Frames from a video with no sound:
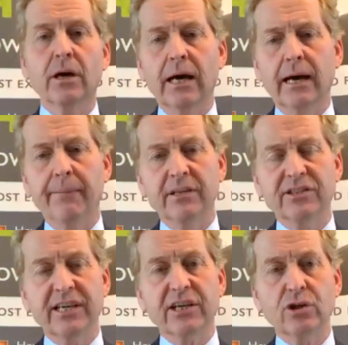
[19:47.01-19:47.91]
The
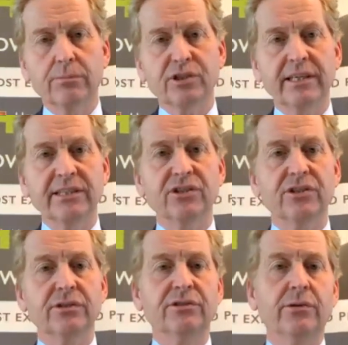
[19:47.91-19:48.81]
second option is
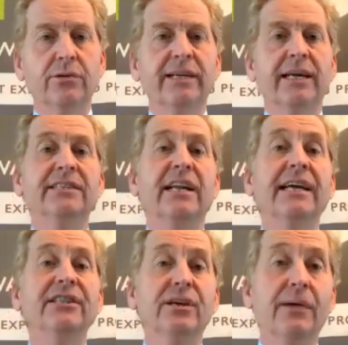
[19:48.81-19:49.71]
to do it as an
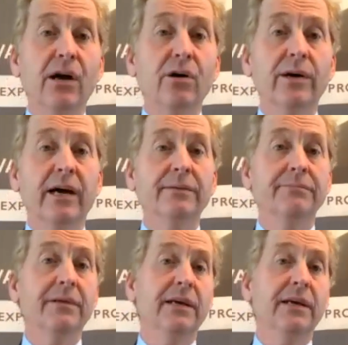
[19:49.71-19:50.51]
HMO, and